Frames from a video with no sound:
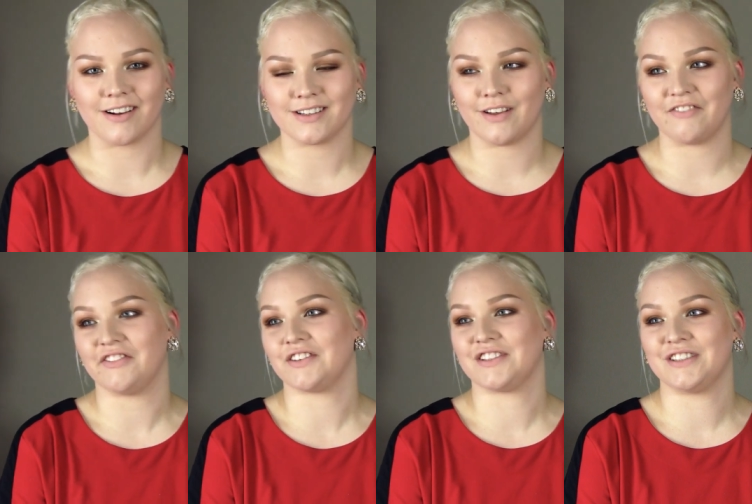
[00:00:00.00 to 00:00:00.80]
I
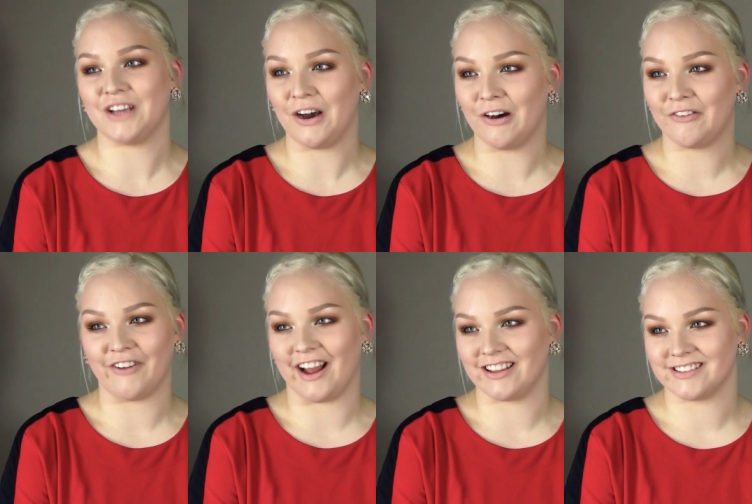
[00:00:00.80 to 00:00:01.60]
feel so
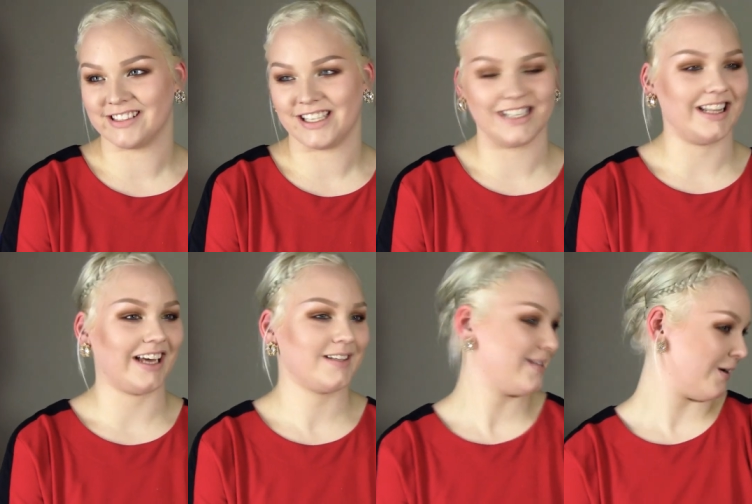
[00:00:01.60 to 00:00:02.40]
fancy,
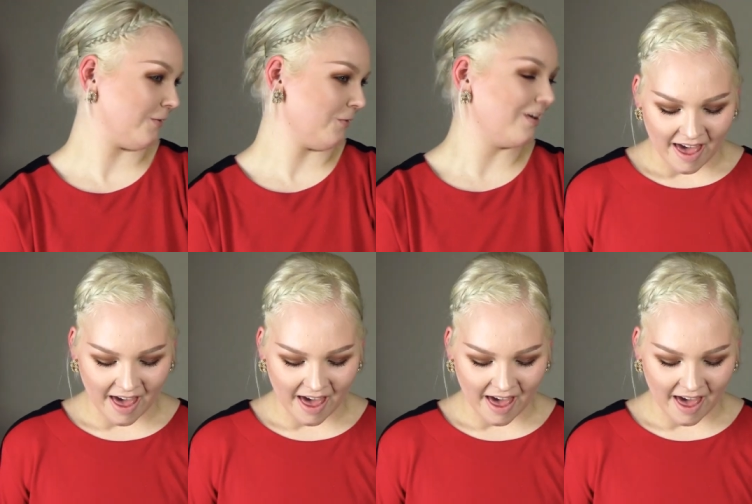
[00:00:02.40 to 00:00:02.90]
like so cool.